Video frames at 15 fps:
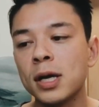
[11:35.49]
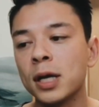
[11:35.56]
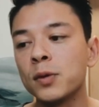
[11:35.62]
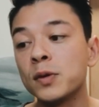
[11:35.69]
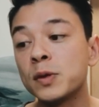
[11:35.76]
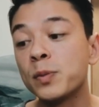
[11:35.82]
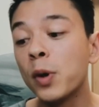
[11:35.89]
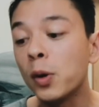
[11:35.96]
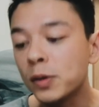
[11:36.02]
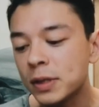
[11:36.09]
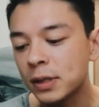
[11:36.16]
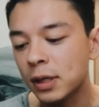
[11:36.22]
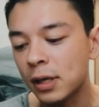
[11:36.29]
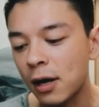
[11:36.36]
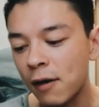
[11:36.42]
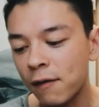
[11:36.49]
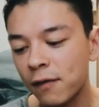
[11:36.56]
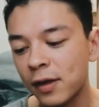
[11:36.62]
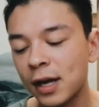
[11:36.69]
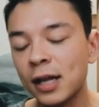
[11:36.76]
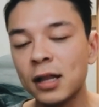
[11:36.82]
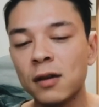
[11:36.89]
And it was potent
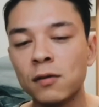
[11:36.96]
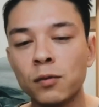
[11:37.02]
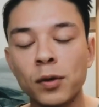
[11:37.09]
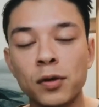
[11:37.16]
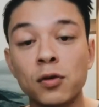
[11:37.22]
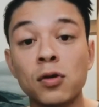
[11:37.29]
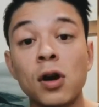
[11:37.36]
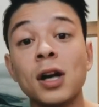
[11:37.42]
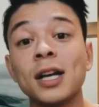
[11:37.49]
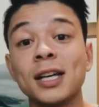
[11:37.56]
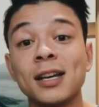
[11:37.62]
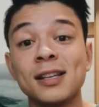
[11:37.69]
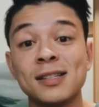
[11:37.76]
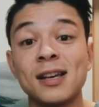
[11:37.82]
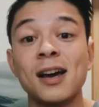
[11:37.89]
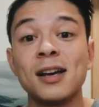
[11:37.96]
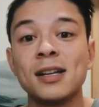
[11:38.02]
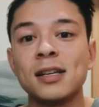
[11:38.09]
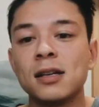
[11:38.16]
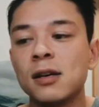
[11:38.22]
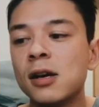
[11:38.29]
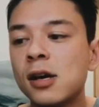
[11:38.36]
enough that I lived with chronic
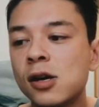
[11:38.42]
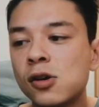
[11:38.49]
anxiety,